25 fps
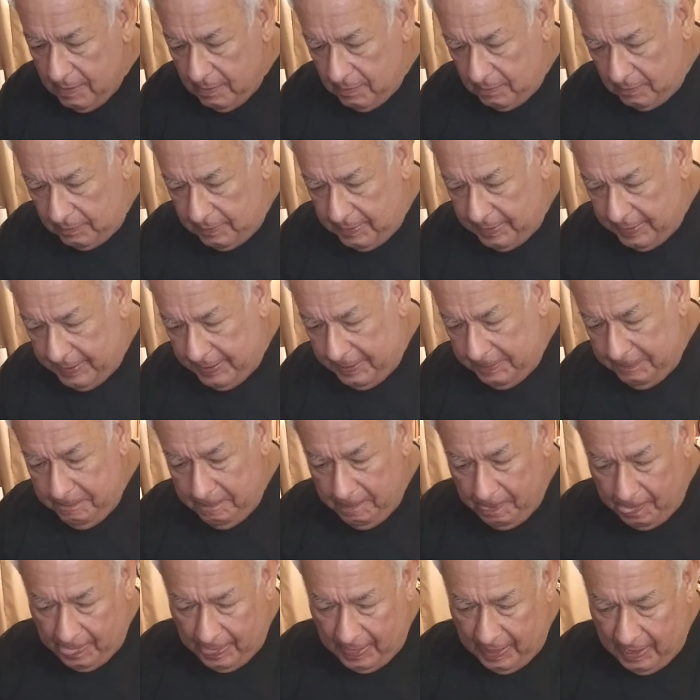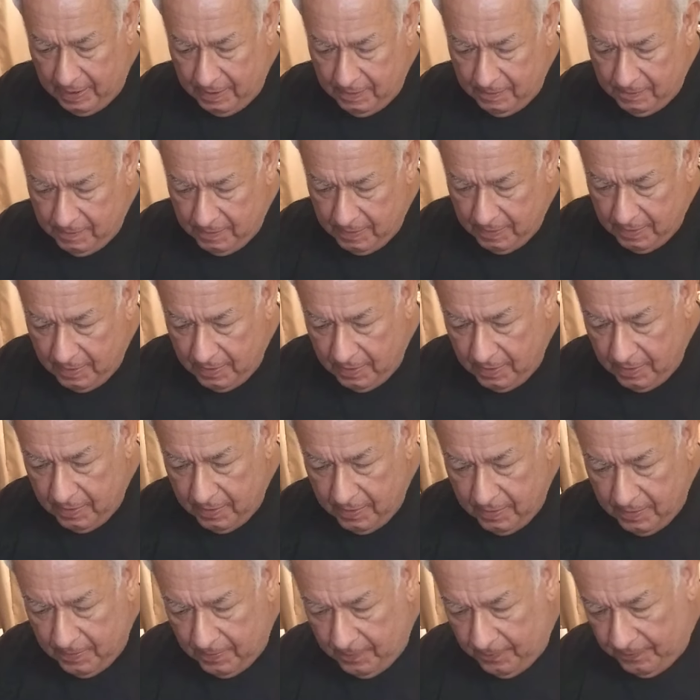Okay,
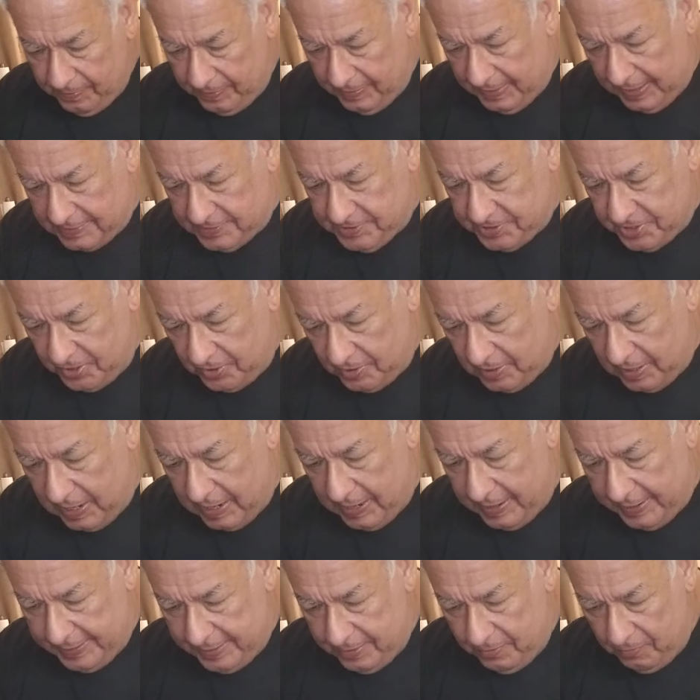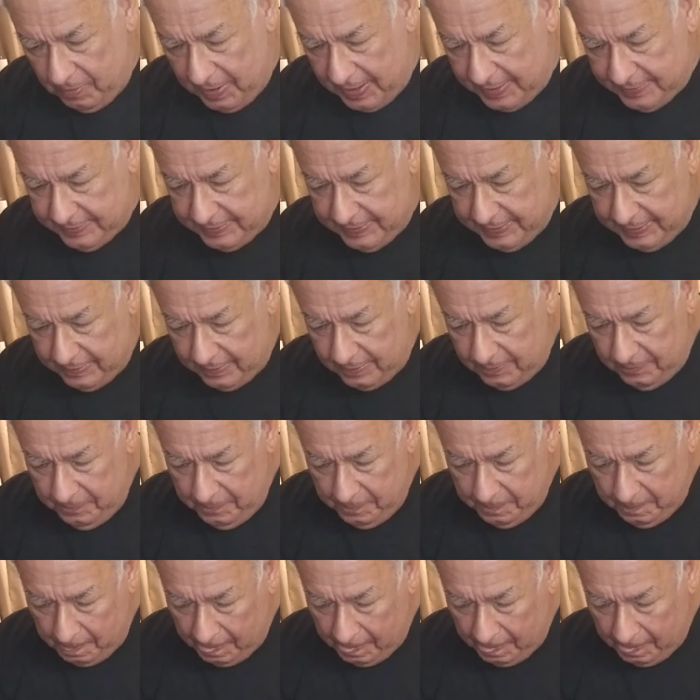that's your guide right there.